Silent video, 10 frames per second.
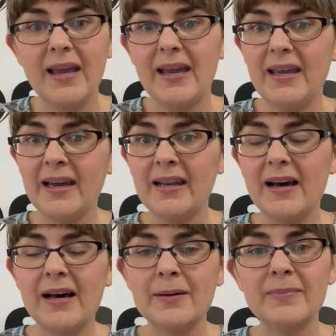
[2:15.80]
And
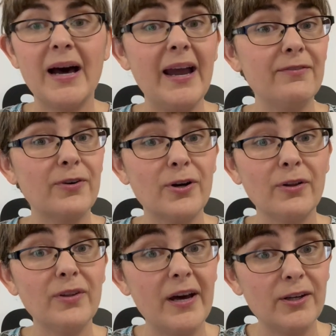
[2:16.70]
I've heard a
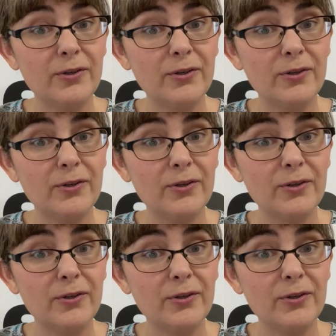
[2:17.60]
lot of